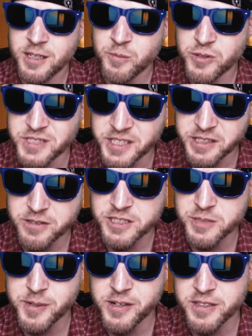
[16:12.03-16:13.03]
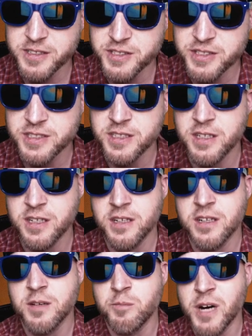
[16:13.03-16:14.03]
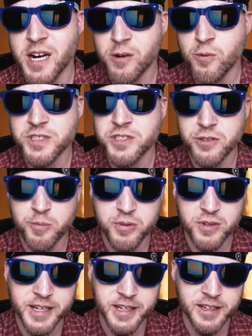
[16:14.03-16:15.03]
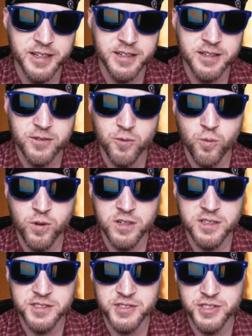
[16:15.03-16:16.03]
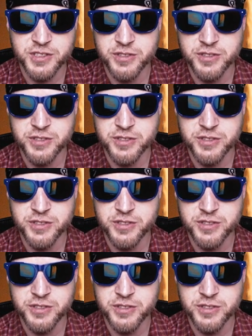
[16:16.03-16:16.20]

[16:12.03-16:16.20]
particular experience. My original plan was